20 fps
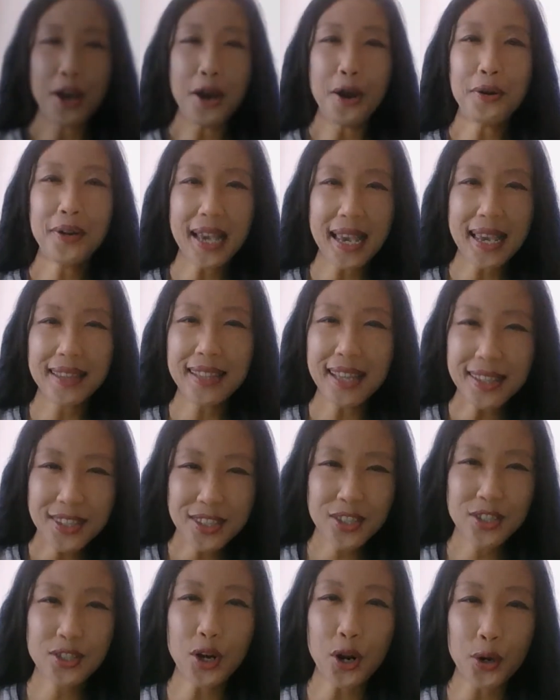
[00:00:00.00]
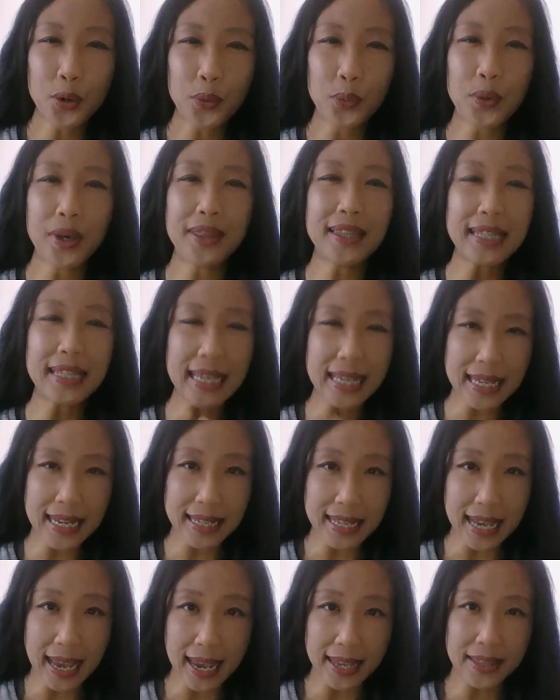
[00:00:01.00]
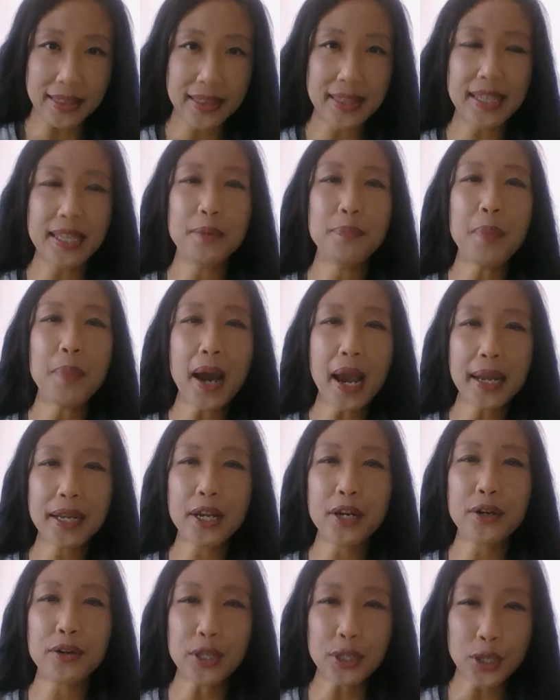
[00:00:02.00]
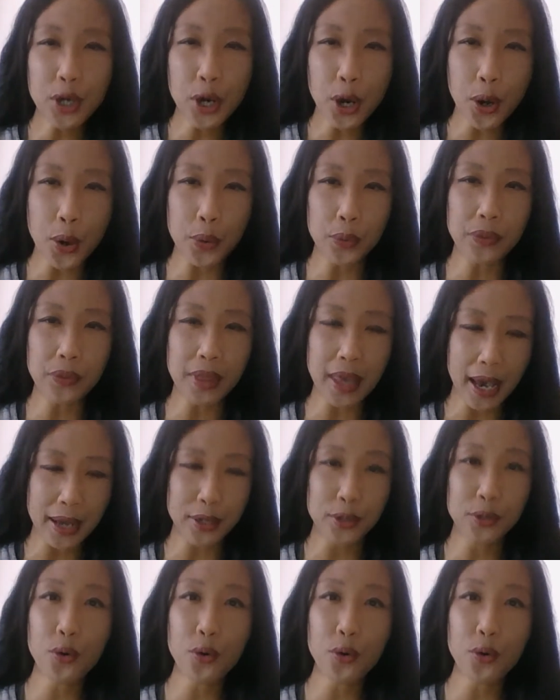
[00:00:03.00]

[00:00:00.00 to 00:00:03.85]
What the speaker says: Okay, let's start with yin and yang, the binary code that,